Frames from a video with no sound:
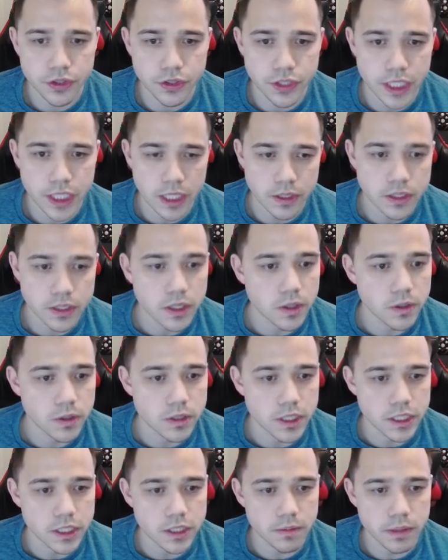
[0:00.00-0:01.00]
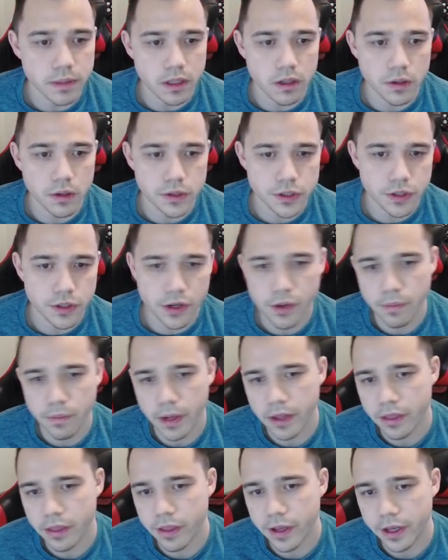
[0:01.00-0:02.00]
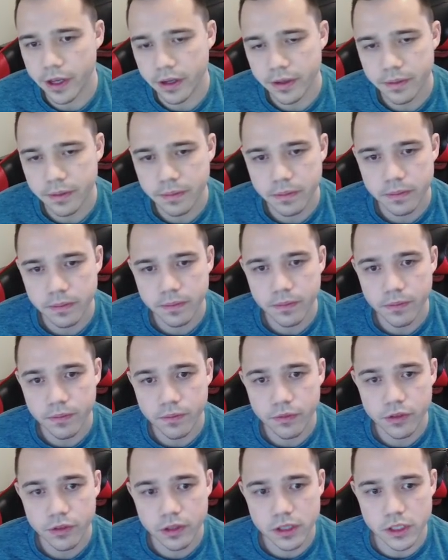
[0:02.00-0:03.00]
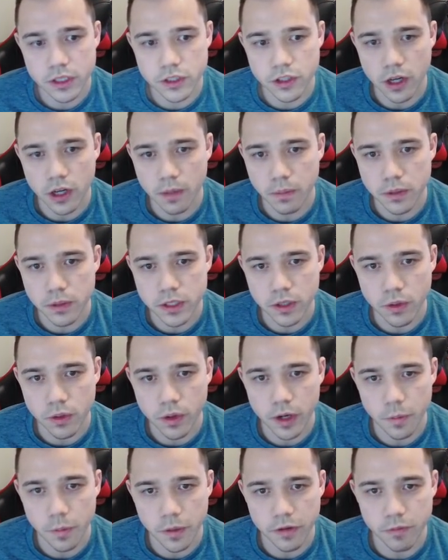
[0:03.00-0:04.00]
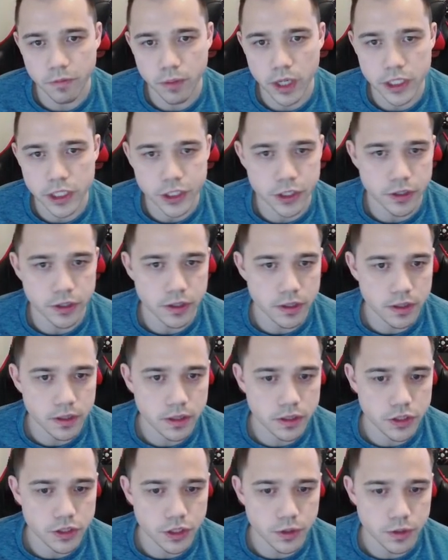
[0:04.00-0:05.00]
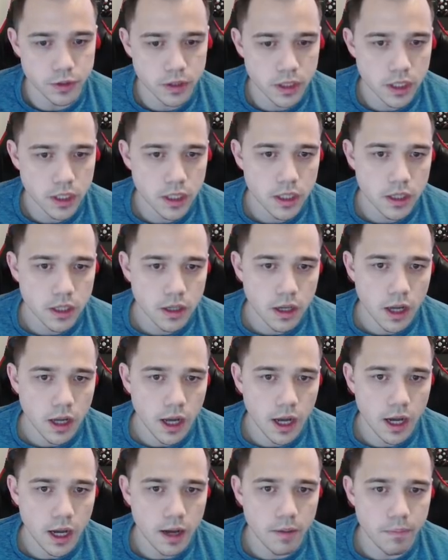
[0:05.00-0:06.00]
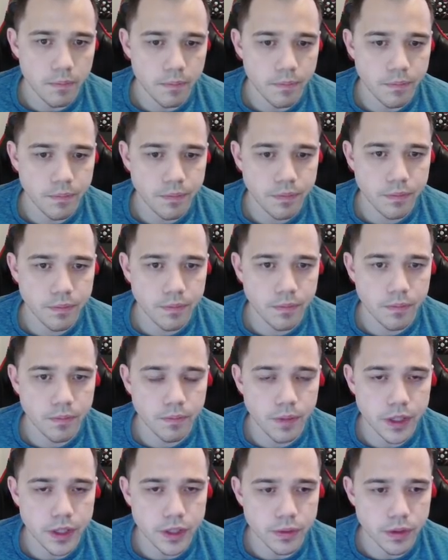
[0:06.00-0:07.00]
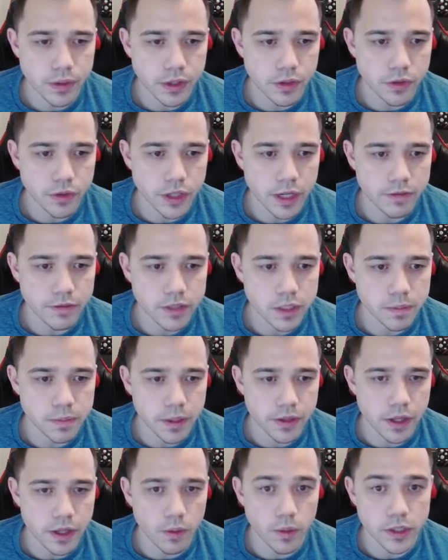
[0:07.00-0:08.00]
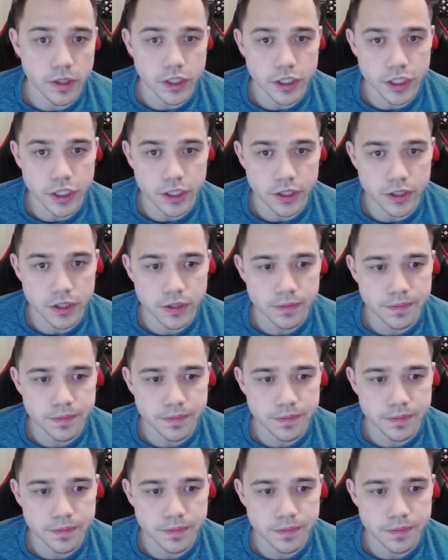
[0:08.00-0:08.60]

how this goes. It's a bit closer than you might think, just because Charm puts out quite a bit of pressure too. But you really only have to spend that one shield.